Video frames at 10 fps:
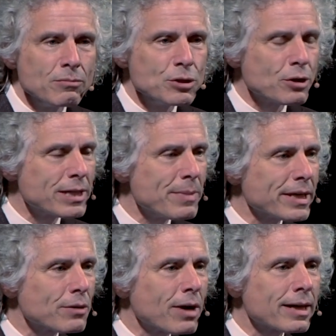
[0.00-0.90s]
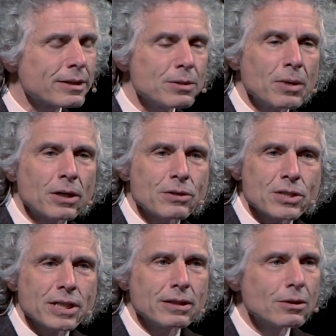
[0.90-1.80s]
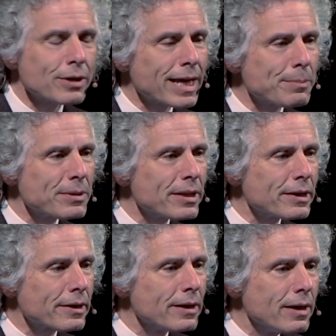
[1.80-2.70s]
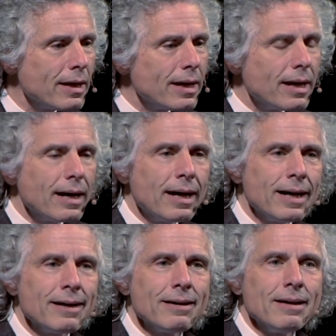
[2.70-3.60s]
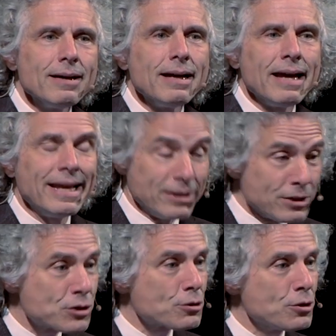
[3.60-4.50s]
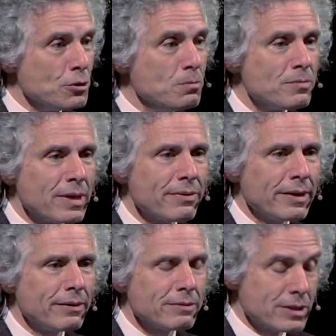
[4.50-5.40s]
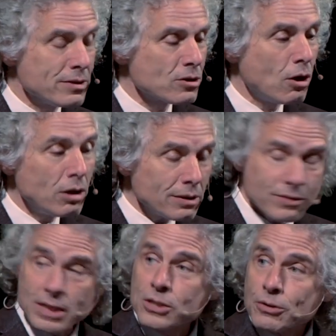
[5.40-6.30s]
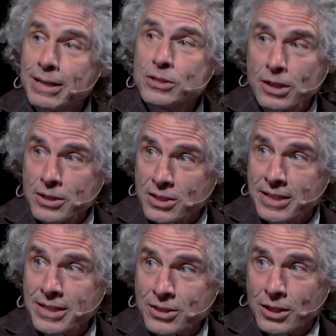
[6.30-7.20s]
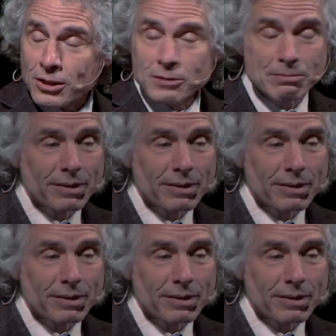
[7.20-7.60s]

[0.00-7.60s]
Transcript: We tried to make Iraq a democracy, and look what happened there. And it is true that there, since all of these trends are statistical,